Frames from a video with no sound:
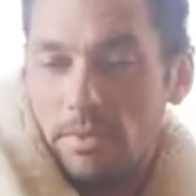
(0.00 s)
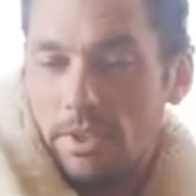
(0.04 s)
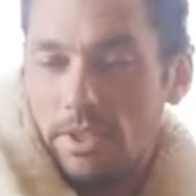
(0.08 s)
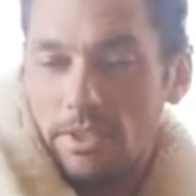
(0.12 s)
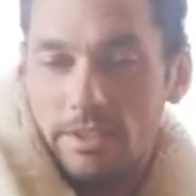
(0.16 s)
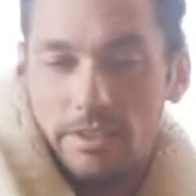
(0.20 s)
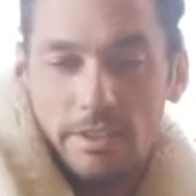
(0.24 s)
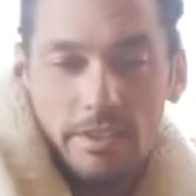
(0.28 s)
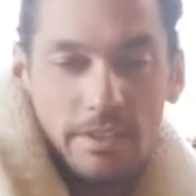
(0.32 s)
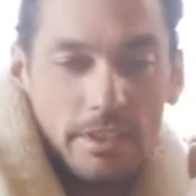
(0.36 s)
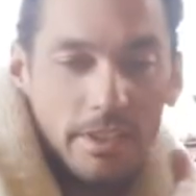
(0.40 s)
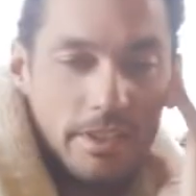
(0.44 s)

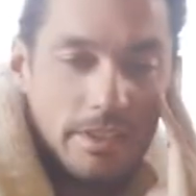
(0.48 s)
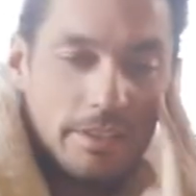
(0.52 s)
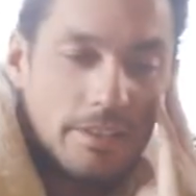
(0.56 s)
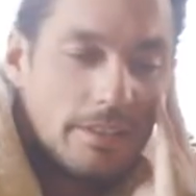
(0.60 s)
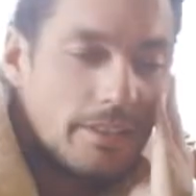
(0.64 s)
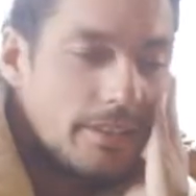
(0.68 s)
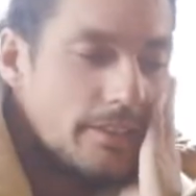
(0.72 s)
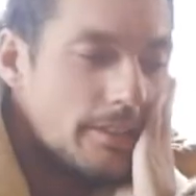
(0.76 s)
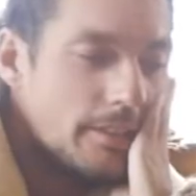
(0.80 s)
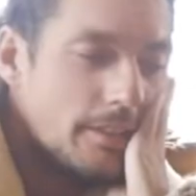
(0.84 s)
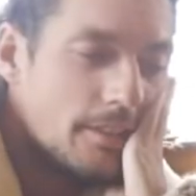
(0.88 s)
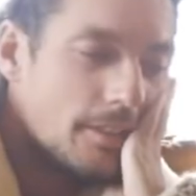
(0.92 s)

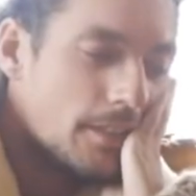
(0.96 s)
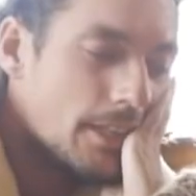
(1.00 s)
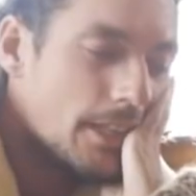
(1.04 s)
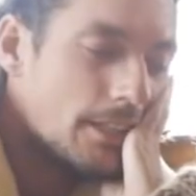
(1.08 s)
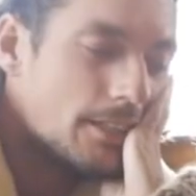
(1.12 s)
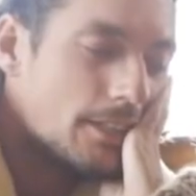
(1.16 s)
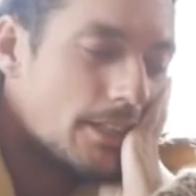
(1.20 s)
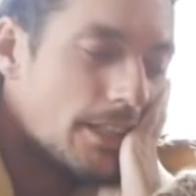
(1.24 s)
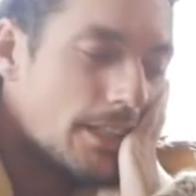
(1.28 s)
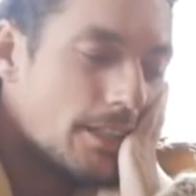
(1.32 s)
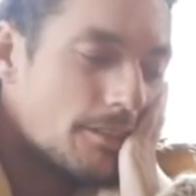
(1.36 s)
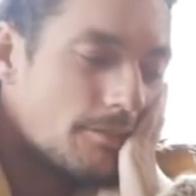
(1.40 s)
It's
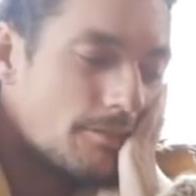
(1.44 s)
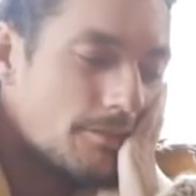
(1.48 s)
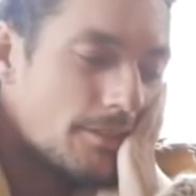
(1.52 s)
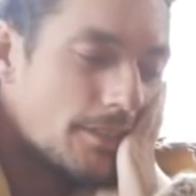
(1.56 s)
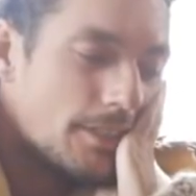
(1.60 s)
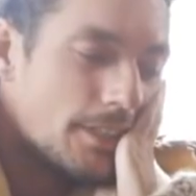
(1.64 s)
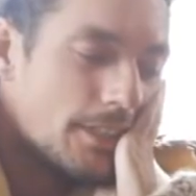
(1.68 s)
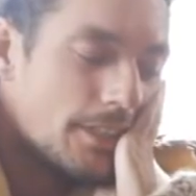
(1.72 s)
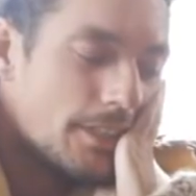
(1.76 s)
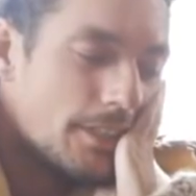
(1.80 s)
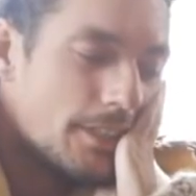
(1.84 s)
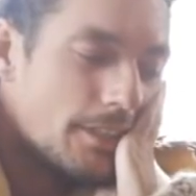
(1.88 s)

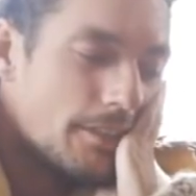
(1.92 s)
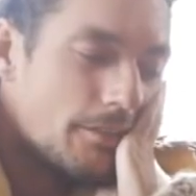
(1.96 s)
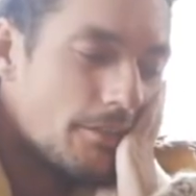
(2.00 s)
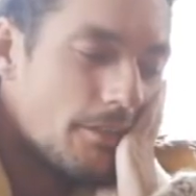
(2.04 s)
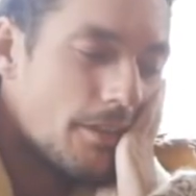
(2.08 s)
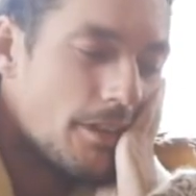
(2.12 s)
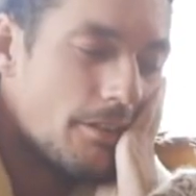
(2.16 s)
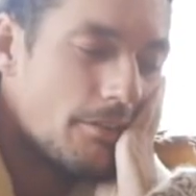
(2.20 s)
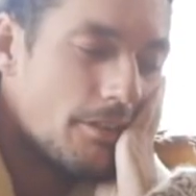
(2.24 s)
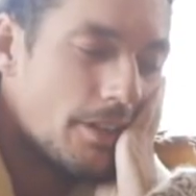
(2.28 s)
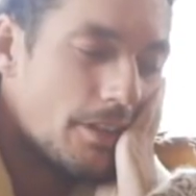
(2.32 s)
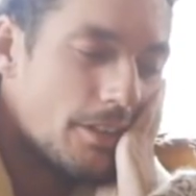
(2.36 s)

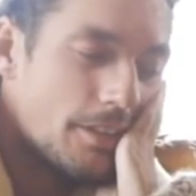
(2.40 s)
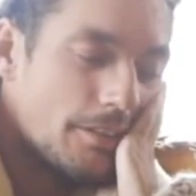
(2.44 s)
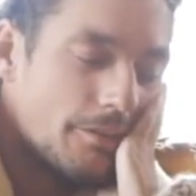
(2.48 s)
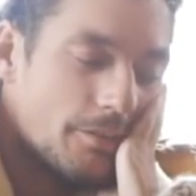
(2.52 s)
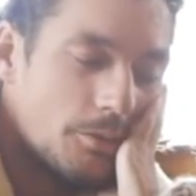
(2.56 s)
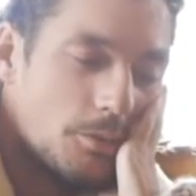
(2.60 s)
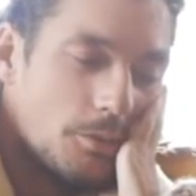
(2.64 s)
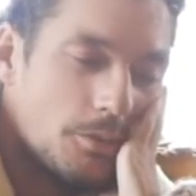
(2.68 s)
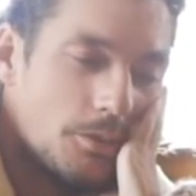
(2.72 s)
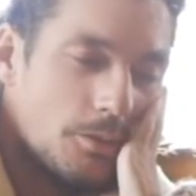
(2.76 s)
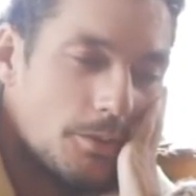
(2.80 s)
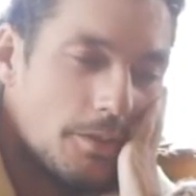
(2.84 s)
very, very
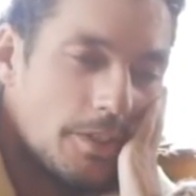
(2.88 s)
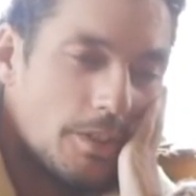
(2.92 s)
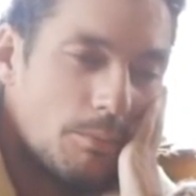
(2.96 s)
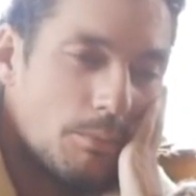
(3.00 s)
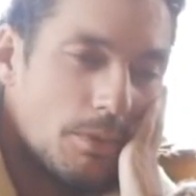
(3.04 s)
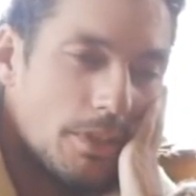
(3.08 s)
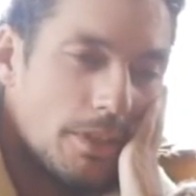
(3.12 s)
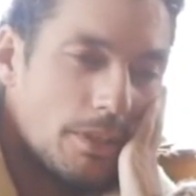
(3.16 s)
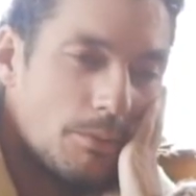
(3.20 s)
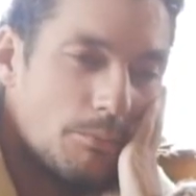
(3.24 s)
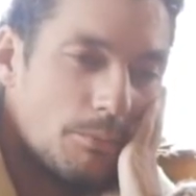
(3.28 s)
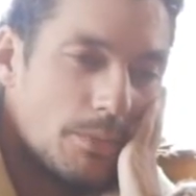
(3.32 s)
difficult to
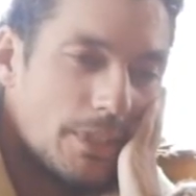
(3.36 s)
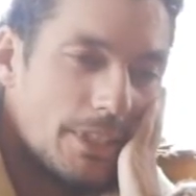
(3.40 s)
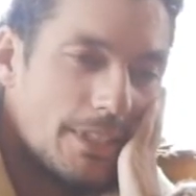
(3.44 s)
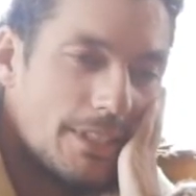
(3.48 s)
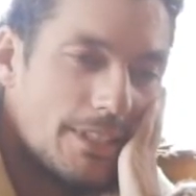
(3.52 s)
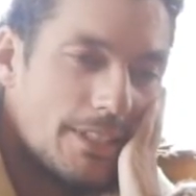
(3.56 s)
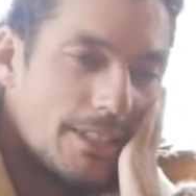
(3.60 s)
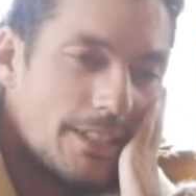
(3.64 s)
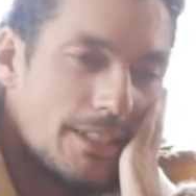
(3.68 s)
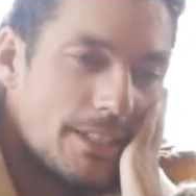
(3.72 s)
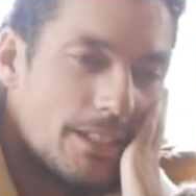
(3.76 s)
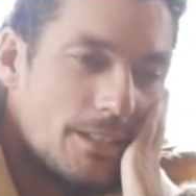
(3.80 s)
explain, but
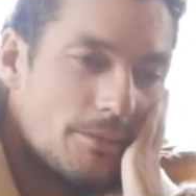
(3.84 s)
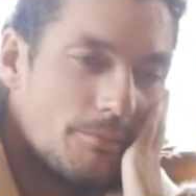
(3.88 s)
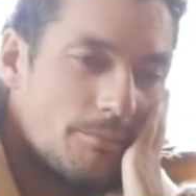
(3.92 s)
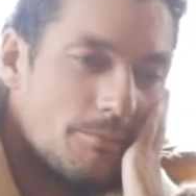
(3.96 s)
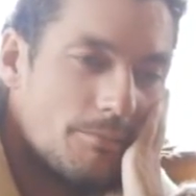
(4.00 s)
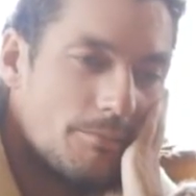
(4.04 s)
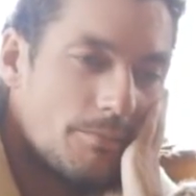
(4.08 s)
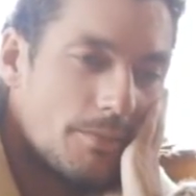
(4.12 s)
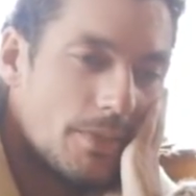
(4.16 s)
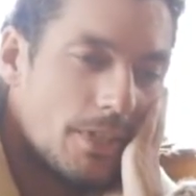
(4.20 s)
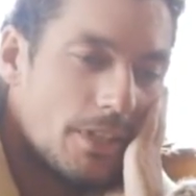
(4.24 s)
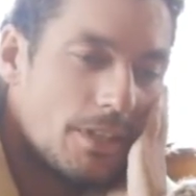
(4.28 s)

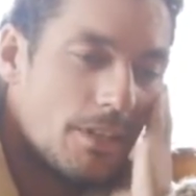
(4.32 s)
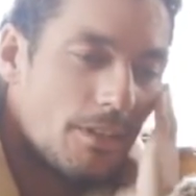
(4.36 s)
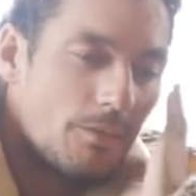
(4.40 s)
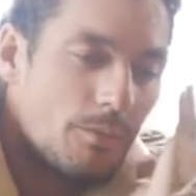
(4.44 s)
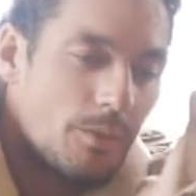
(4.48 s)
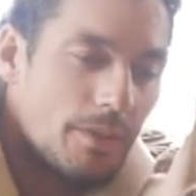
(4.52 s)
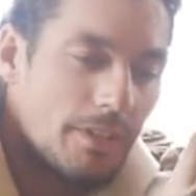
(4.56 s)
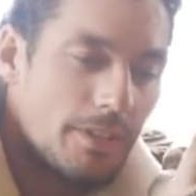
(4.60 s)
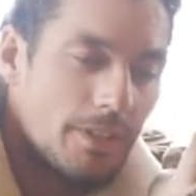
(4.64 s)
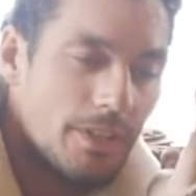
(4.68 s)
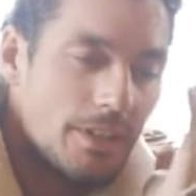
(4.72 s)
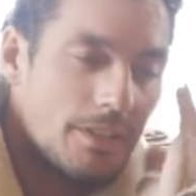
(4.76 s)
yeah,
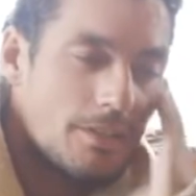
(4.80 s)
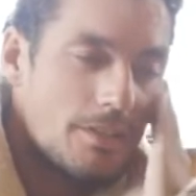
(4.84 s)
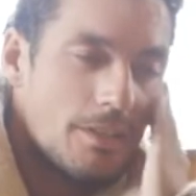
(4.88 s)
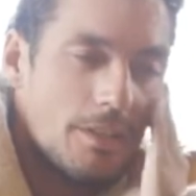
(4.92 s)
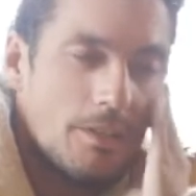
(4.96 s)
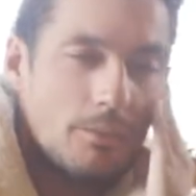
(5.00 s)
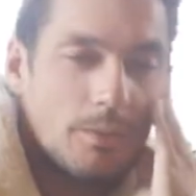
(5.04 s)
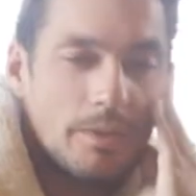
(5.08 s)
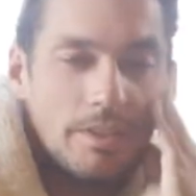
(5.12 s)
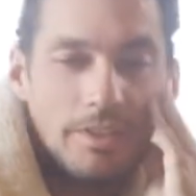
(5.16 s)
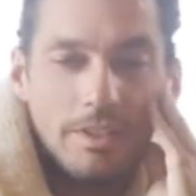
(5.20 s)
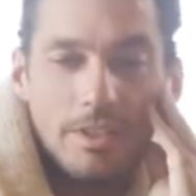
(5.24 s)
if we see each
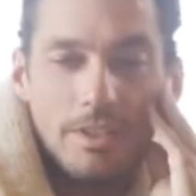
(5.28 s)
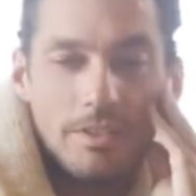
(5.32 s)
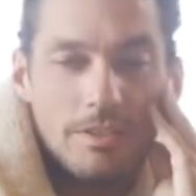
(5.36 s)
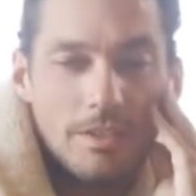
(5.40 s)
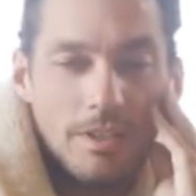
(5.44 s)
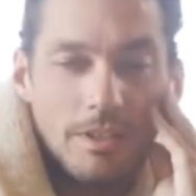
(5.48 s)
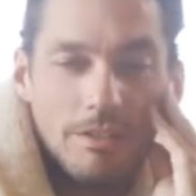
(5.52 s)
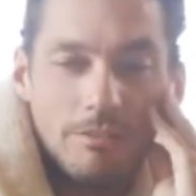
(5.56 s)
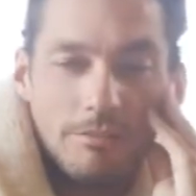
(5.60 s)
other, we see each